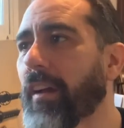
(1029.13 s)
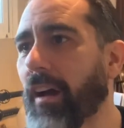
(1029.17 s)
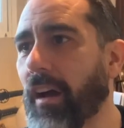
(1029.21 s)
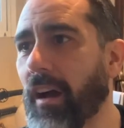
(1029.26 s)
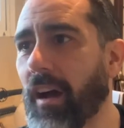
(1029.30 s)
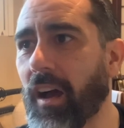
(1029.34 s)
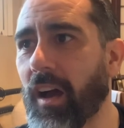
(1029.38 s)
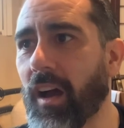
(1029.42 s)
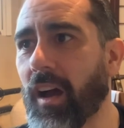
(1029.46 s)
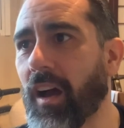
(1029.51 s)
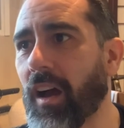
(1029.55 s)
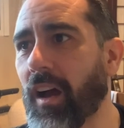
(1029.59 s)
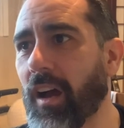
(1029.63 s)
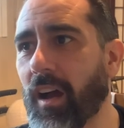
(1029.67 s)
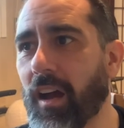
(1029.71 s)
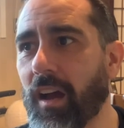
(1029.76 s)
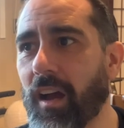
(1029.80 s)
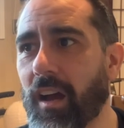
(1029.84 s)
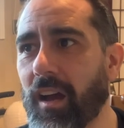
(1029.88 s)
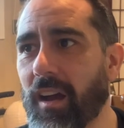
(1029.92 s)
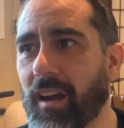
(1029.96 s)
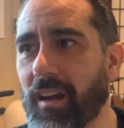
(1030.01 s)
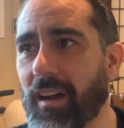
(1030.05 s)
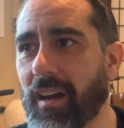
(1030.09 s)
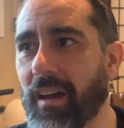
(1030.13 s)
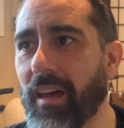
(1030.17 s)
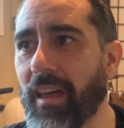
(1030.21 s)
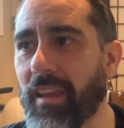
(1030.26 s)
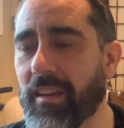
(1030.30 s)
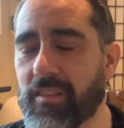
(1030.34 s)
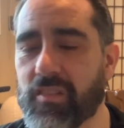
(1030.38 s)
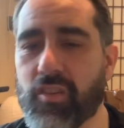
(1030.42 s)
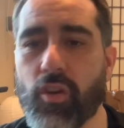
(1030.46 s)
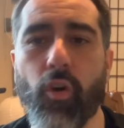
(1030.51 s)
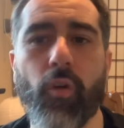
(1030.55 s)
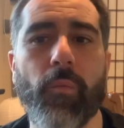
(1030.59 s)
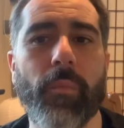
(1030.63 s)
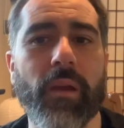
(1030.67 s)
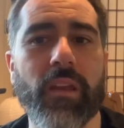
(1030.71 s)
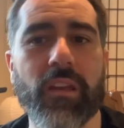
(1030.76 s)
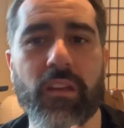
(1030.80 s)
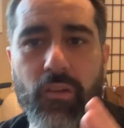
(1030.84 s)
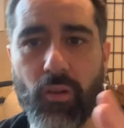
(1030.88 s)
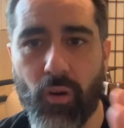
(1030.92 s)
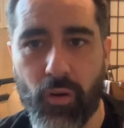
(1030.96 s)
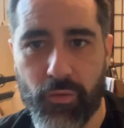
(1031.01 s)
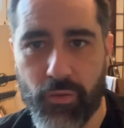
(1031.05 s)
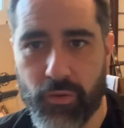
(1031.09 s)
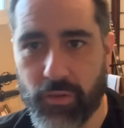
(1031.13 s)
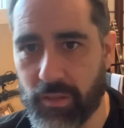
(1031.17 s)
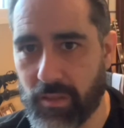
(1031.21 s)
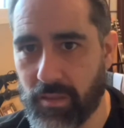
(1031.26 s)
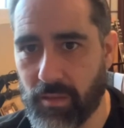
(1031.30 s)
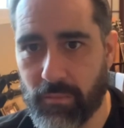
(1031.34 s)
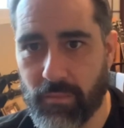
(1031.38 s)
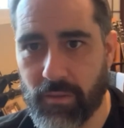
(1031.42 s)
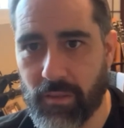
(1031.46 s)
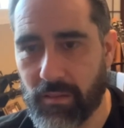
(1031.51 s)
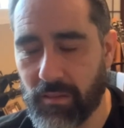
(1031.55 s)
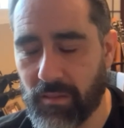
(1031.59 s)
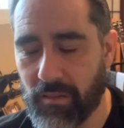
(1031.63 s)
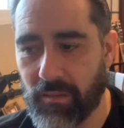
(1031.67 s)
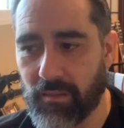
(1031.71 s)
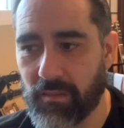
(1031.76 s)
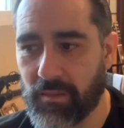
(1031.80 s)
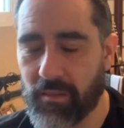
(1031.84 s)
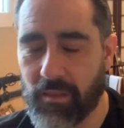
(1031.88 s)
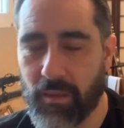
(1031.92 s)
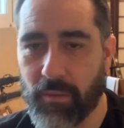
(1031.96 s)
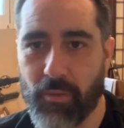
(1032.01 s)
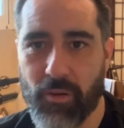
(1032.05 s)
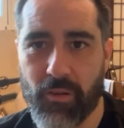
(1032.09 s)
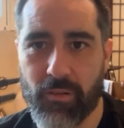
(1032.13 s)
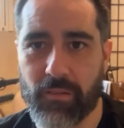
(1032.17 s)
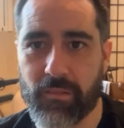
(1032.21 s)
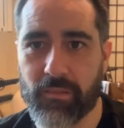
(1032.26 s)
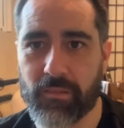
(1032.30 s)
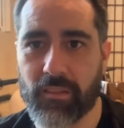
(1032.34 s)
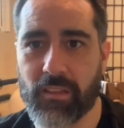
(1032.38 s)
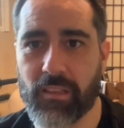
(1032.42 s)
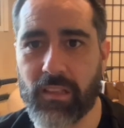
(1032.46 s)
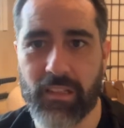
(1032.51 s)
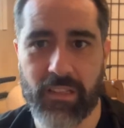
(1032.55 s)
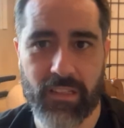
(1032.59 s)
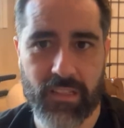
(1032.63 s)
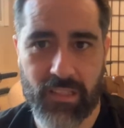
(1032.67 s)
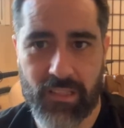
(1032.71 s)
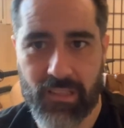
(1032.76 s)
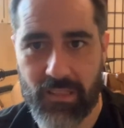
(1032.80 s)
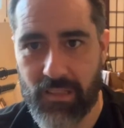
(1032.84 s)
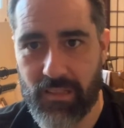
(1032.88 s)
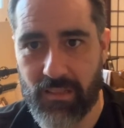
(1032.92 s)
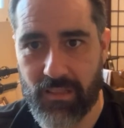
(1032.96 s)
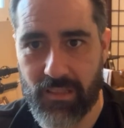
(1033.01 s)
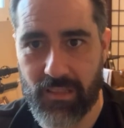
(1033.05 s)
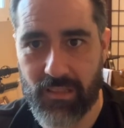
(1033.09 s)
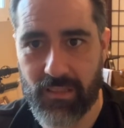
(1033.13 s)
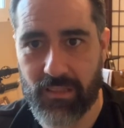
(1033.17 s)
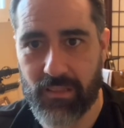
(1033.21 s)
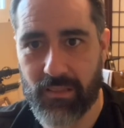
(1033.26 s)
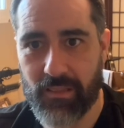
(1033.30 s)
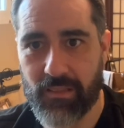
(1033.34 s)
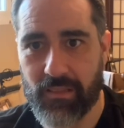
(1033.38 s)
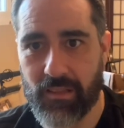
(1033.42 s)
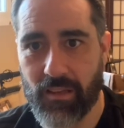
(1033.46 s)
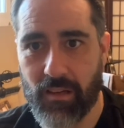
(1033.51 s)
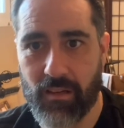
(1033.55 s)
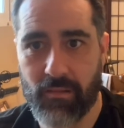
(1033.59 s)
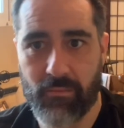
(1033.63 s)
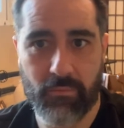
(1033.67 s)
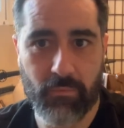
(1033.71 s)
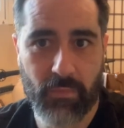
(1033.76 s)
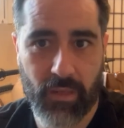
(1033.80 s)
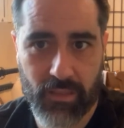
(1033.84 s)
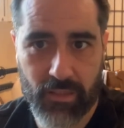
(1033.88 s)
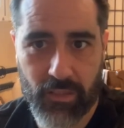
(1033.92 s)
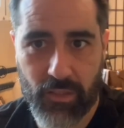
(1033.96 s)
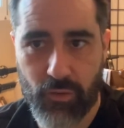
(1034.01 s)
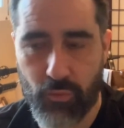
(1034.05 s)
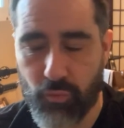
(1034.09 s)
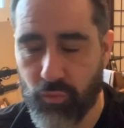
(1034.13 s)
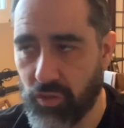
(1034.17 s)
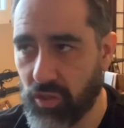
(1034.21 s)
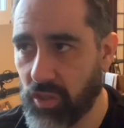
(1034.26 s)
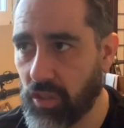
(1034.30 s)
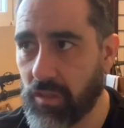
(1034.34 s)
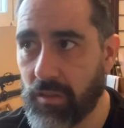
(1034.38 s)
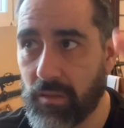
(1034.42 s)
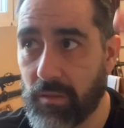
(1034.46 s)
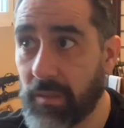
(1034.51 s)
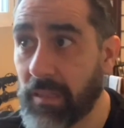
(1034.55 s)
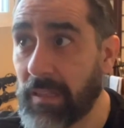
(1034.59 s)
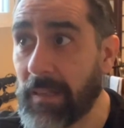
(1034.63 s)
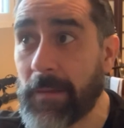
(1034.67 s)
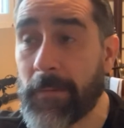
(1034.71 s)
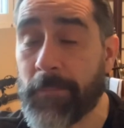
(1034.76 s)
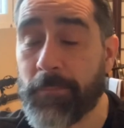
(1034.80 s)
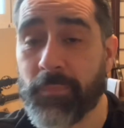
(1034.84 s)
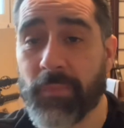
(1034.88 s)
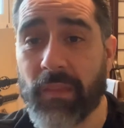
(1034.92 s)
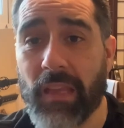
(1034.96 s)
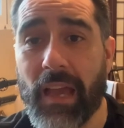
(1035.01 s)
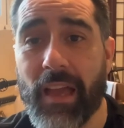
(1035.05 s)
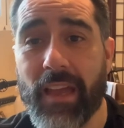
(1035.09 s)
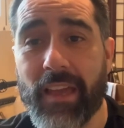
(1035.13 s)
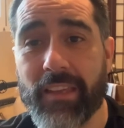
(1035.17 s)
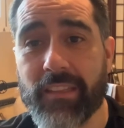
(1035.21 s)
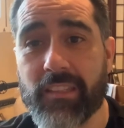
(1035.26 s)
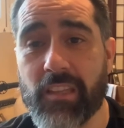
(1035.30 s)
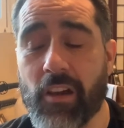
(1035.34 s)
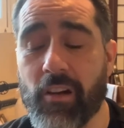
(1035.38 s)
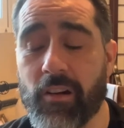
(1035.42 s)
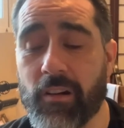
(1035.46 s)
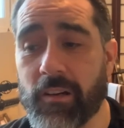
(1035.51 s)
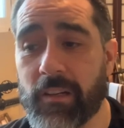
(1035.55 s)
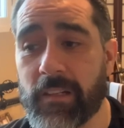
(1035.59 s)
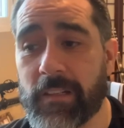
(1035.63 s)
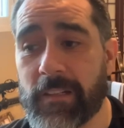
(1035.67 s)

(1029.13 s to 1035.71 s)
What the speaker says: and so many others. I mean, come on, the list is, yeah, Martinucci. So,